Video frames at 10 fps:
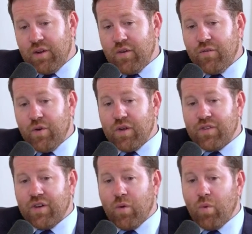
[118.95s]
you know,
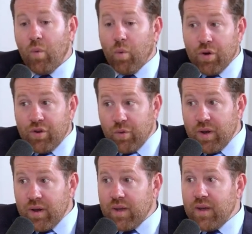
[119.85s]
focused on what we're
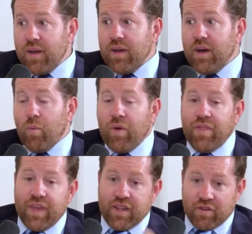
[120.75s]
doing, uh,
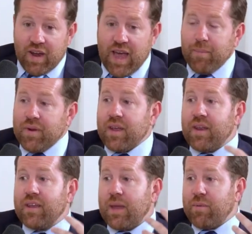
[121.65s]
when things are
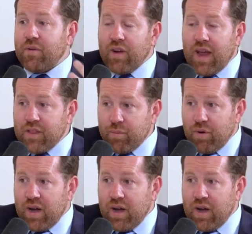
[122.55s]
happening, keeping track of the